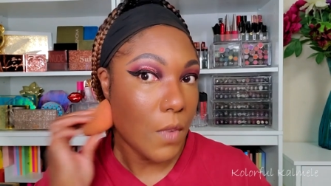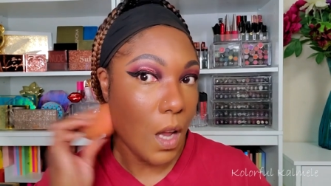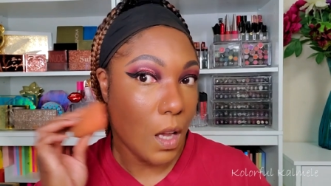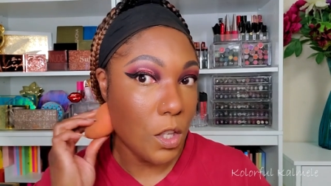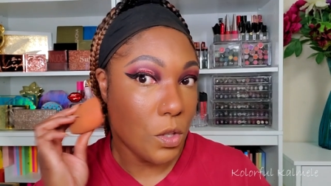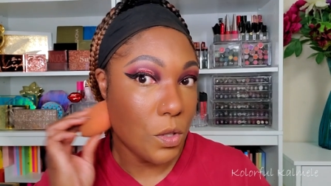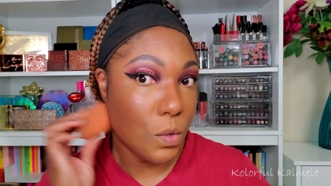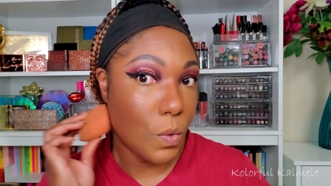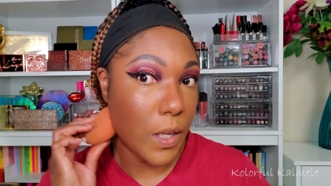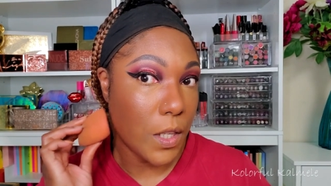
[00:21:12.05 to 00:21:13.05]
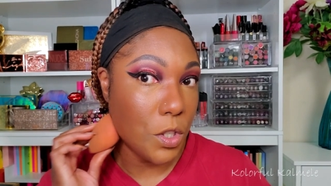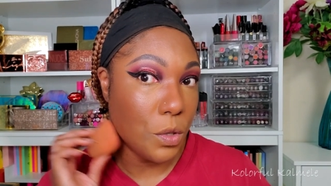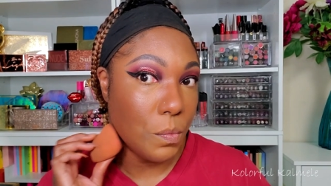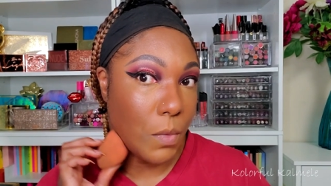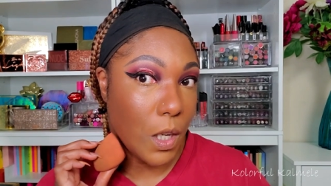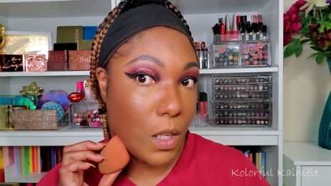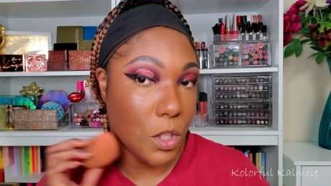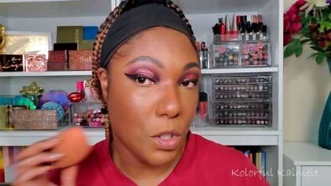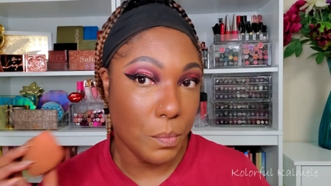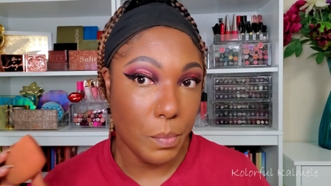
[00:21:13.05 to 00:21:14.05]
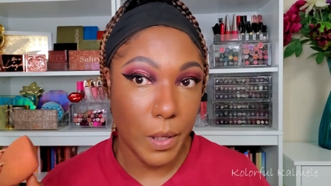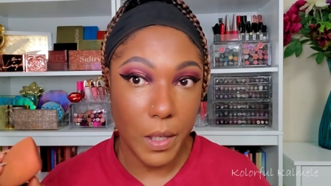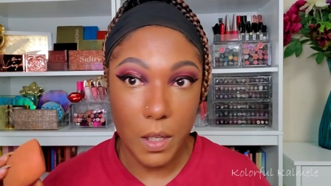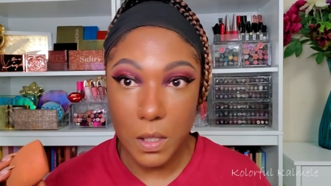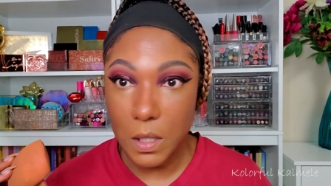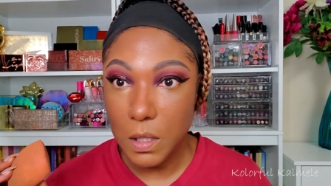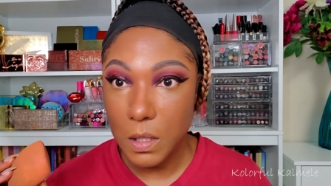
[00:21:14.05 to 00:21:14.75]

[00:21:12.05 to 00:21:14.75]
I used way too much, but